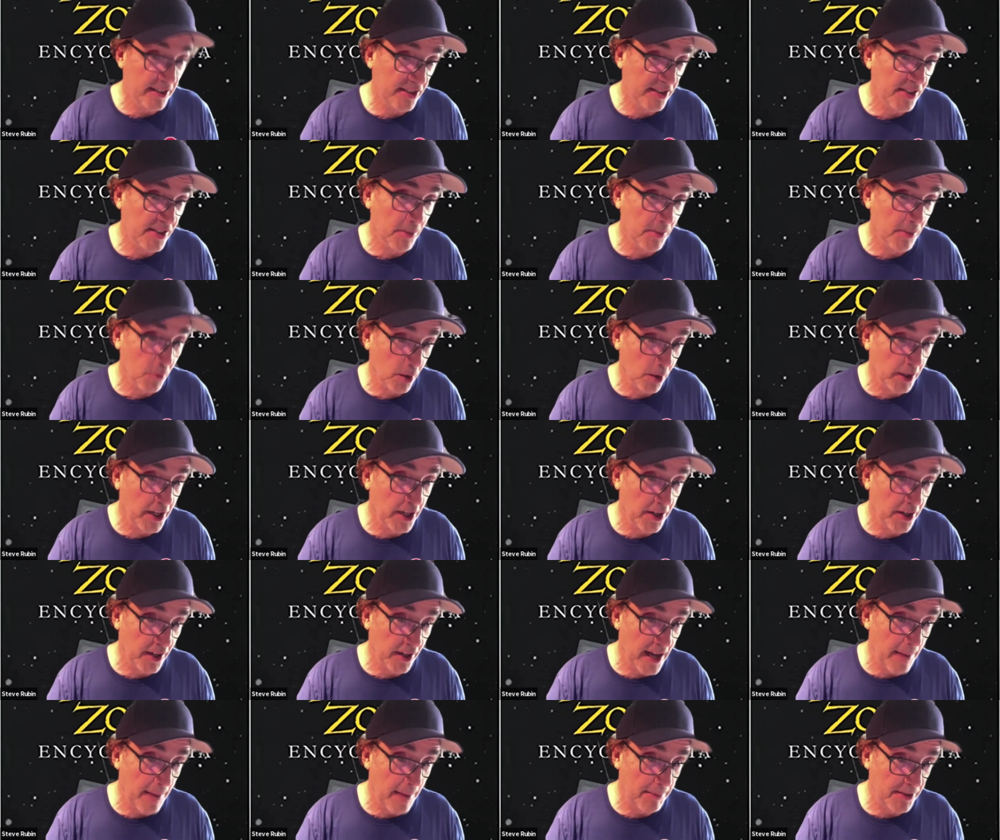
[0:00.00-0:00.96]
some really
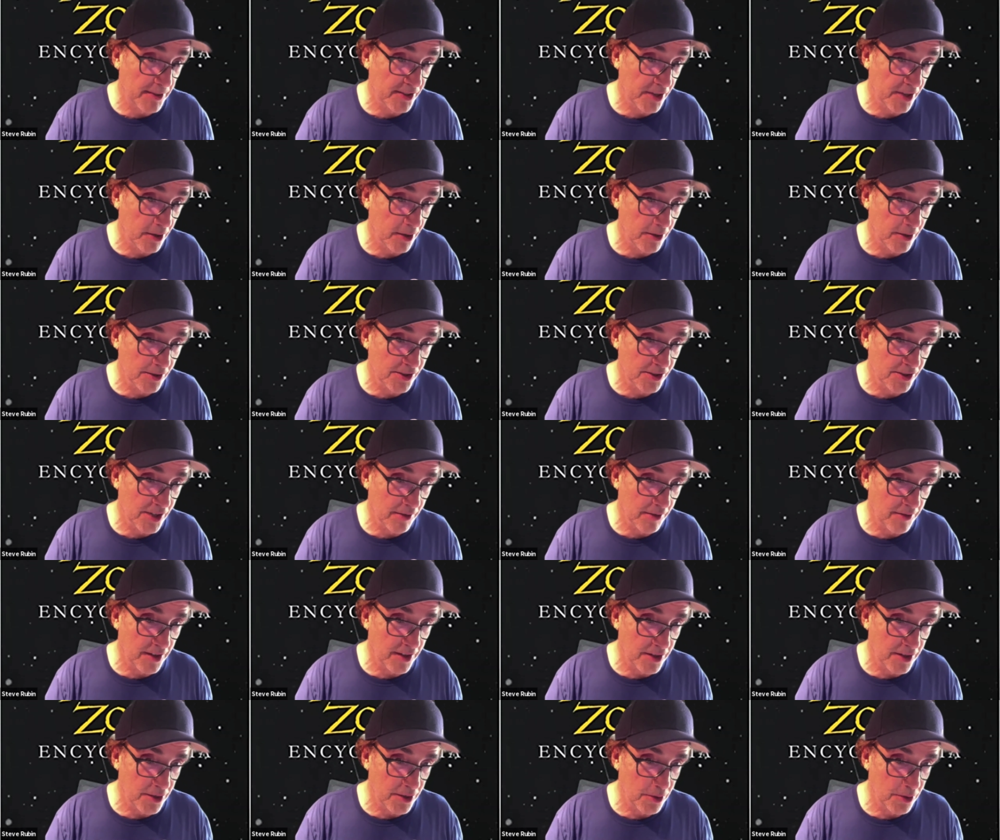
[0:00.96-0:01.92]
good episodes of
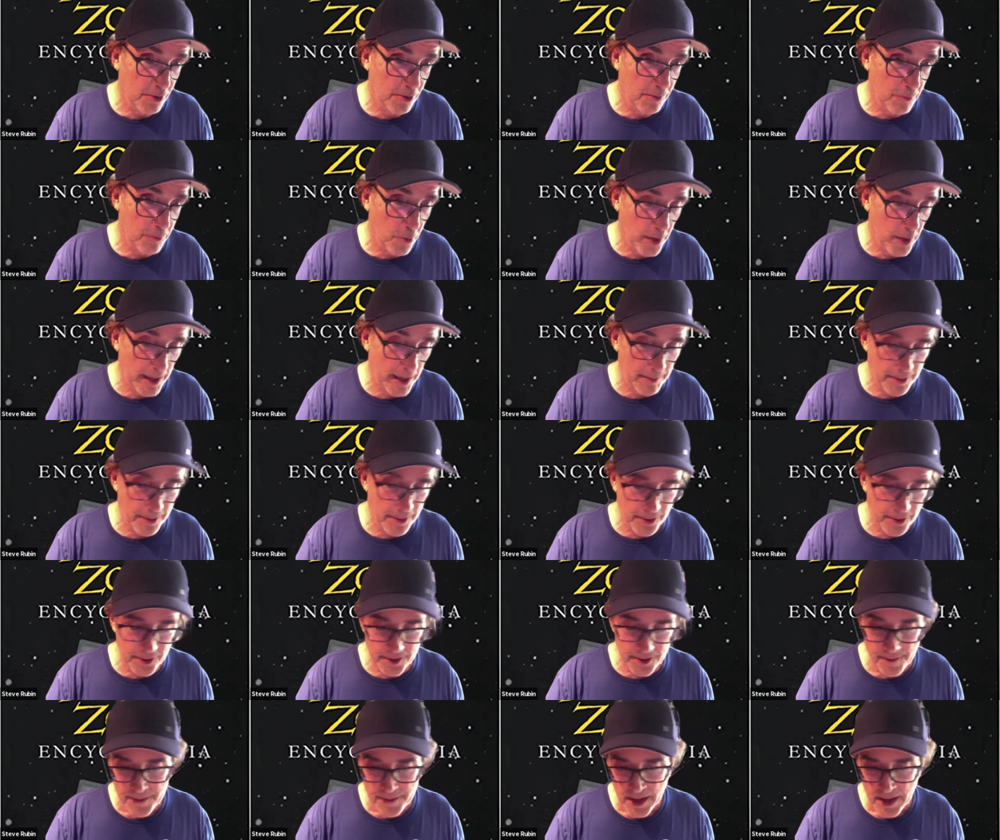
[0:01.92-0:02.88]
the new reboot.
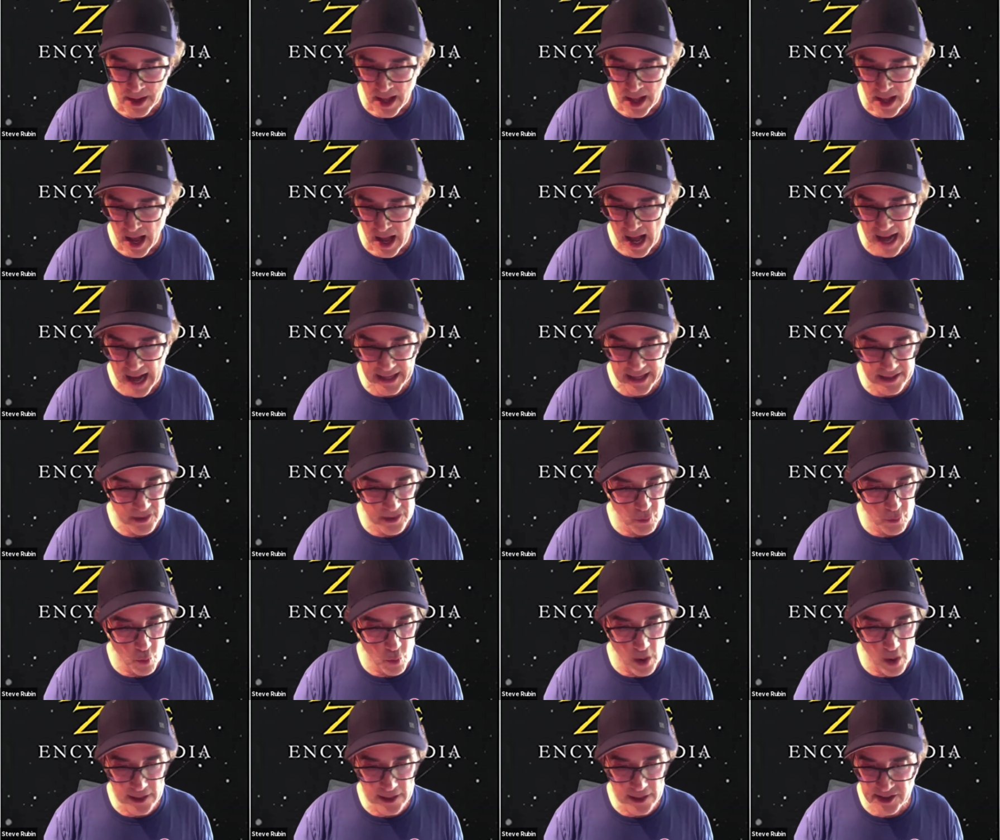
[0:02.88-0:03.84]
I didn't
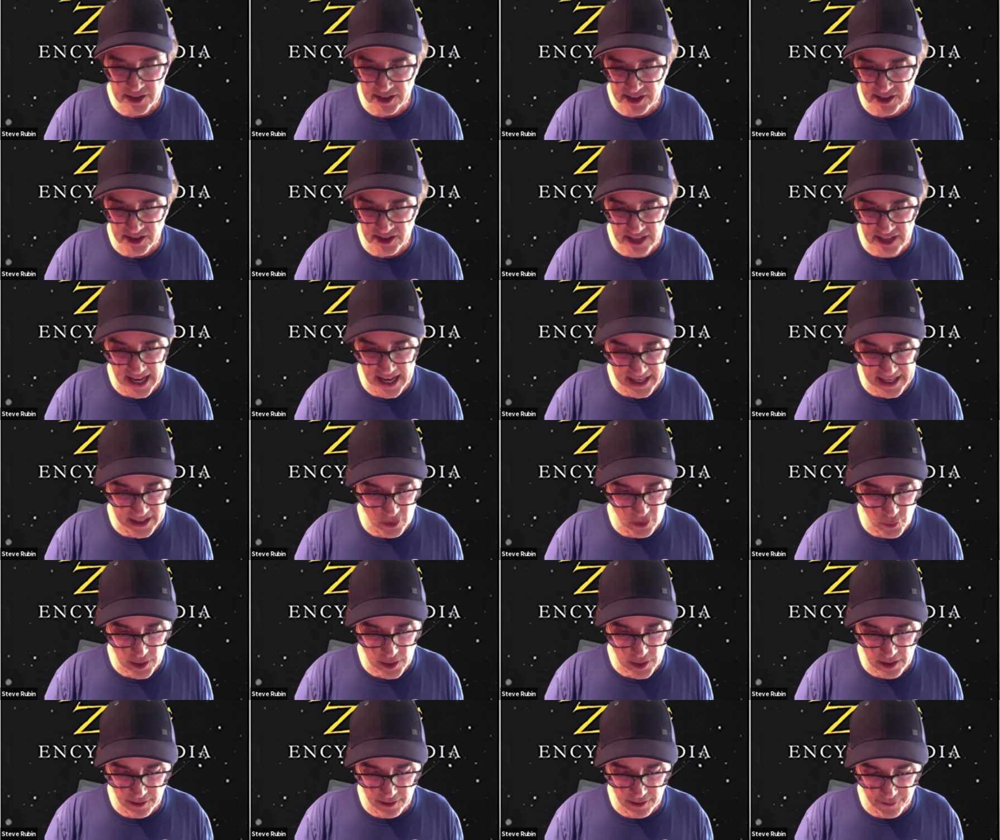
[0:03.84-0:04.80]
watch the second,
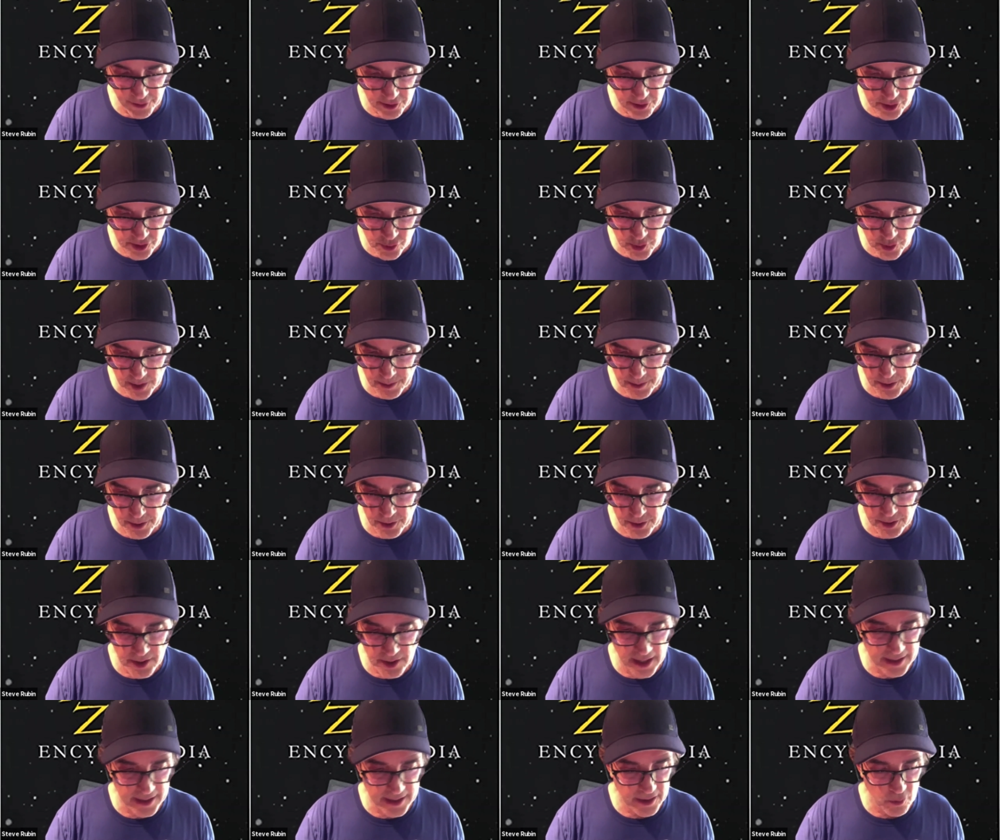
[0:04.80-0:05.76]
re- the first reboot, and
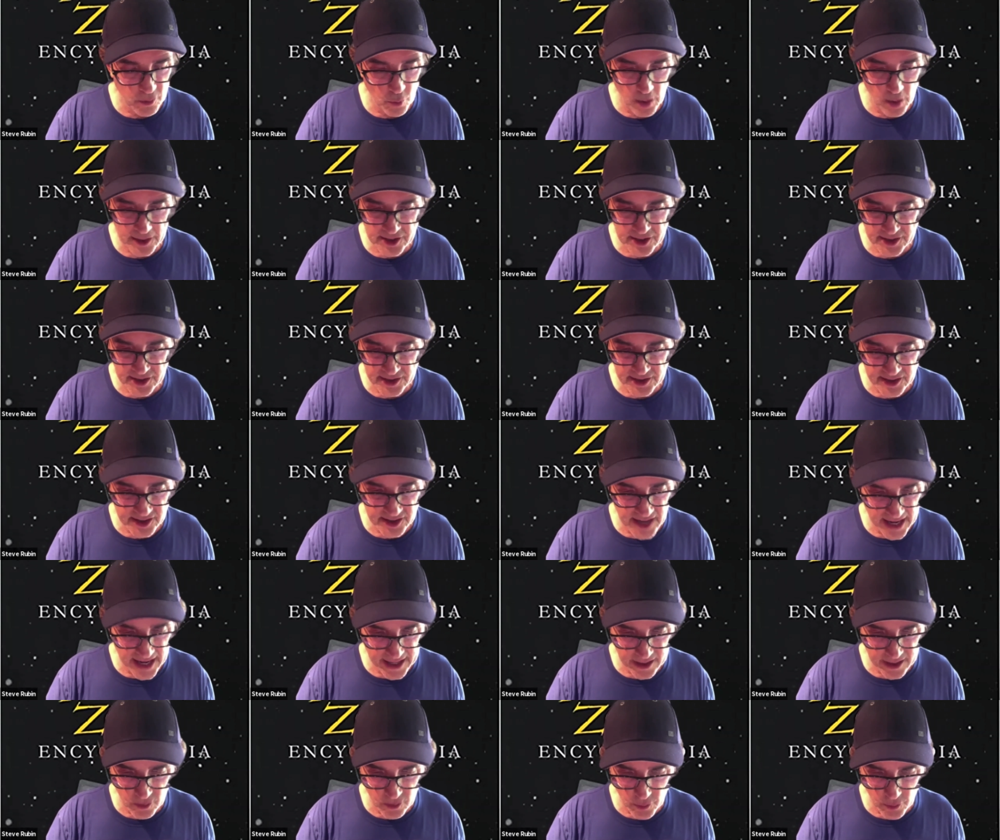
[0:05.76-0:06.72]
I didn't watch the
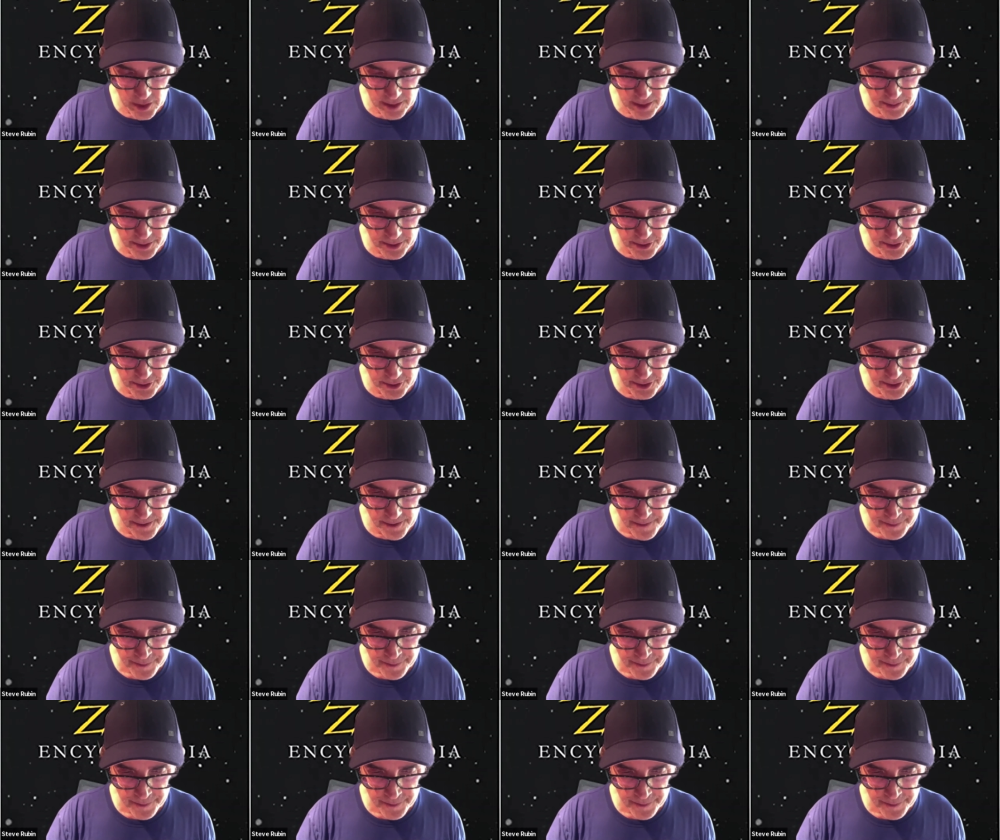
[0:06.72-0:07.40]
second reboot.